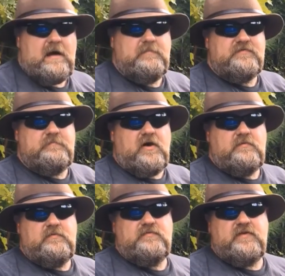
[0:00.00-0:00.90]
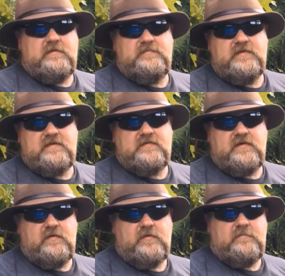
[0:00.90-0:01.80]
I'm Disposable seven six
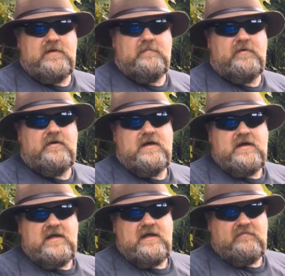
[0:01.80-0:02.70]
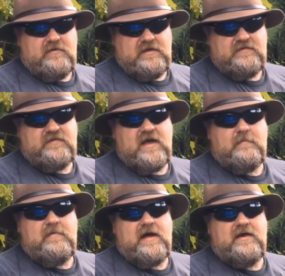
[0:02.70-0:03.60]
two. Remember, every knee
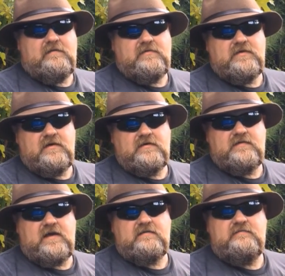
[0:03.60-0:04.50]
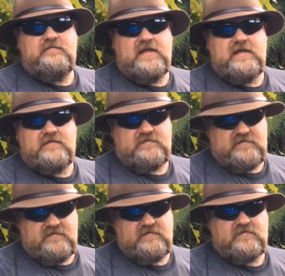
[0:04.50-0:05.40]
shall bow and every tongue shall confess
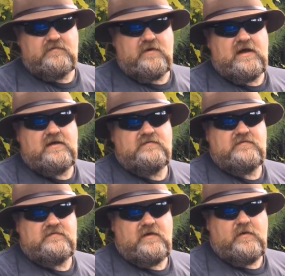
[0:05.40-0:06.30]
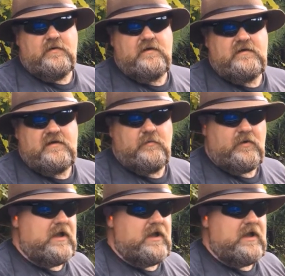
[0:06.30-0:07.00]
that Jesus Christ is Lord. And